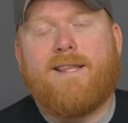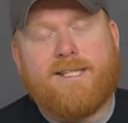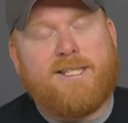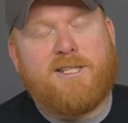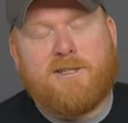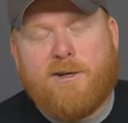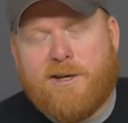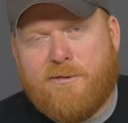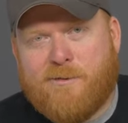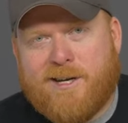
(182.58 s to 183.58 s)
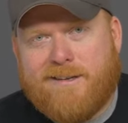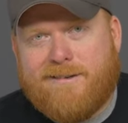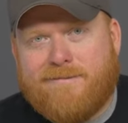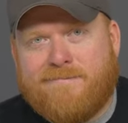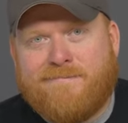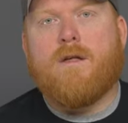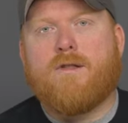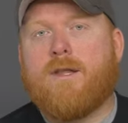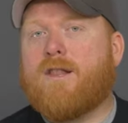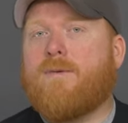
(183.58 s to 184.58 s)
this is the saw you want.
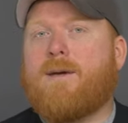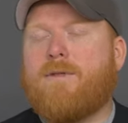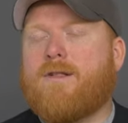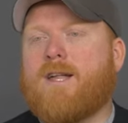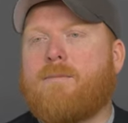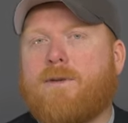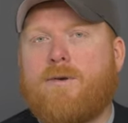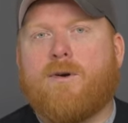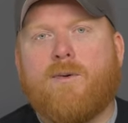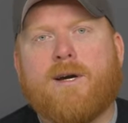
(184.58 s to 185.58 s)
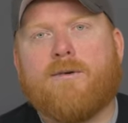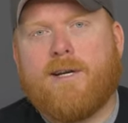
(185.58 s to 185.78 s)
So let's wrap this up and do a quick